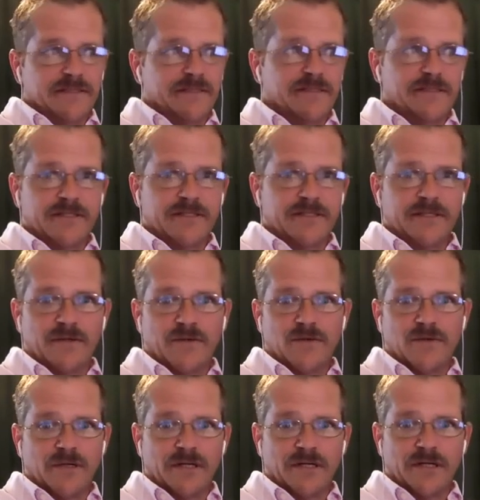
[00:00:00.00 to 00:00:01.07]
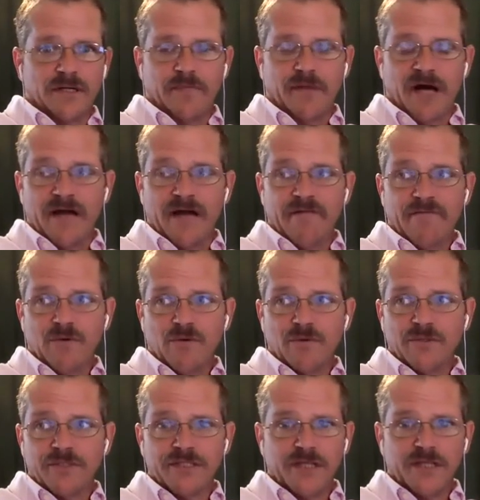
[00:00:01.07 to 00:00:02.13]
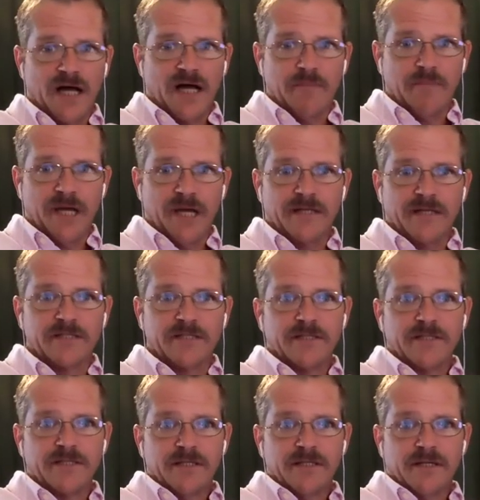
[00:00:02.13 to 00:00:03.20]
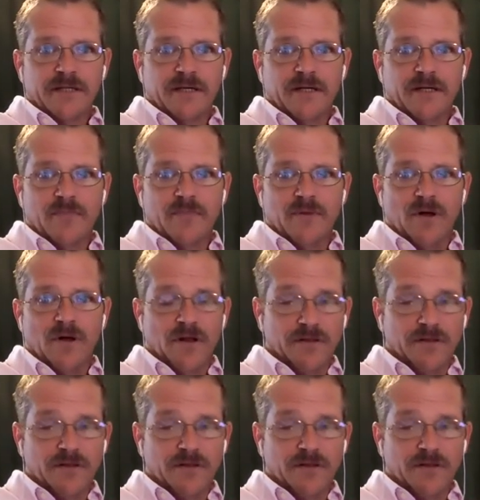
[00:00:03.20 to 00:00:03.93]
so iPhones, iPads, all the